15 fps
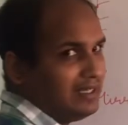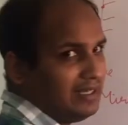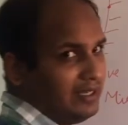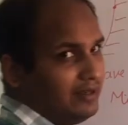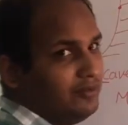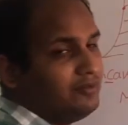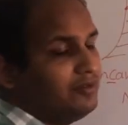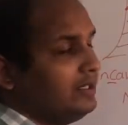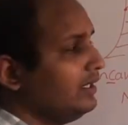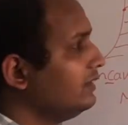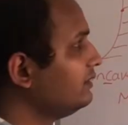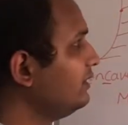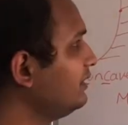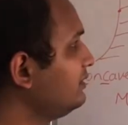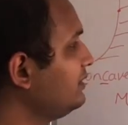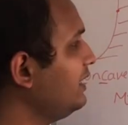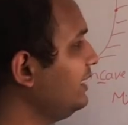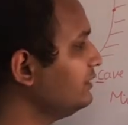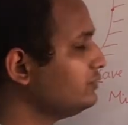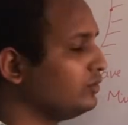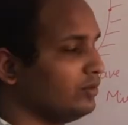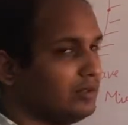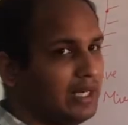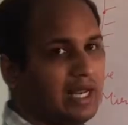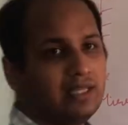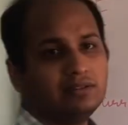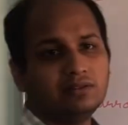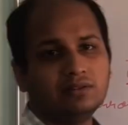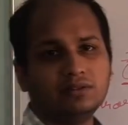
F. This ray is known as